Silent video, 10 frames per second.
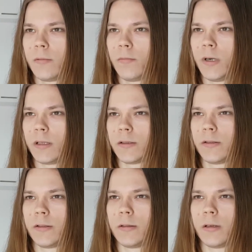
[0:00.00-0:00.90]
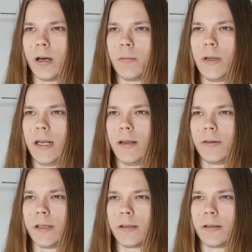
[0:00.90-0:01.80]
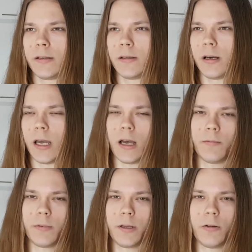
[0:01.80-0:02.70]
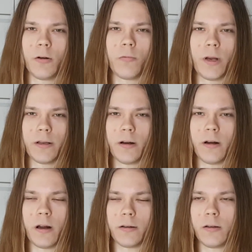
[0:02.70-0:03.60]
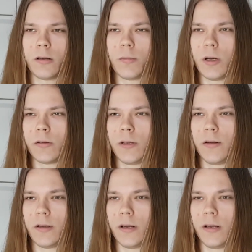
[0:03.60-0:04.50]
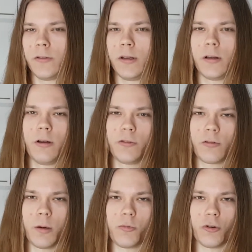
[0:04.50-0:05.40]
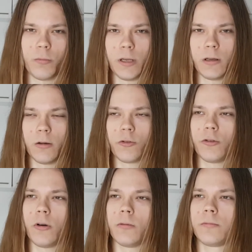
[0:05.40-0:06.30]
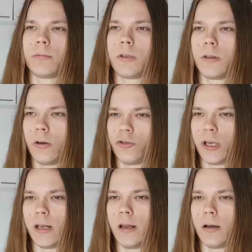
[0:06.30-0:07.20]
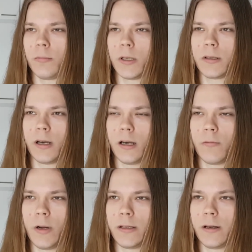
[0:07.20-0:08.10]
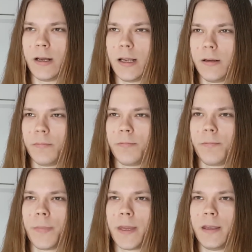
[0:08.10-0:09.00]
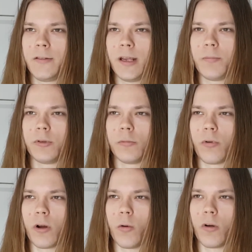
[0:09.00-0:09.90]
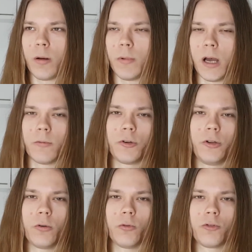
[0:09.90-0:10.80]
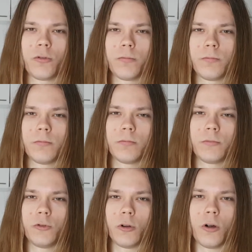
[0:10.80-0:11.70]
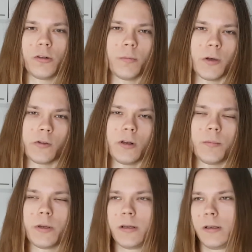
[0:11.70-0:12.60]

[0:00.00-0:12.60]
But I believe that I have, written an article about this, and it's in the description below, so go check it out. But I have written a sample program I would use to learn the muscle up.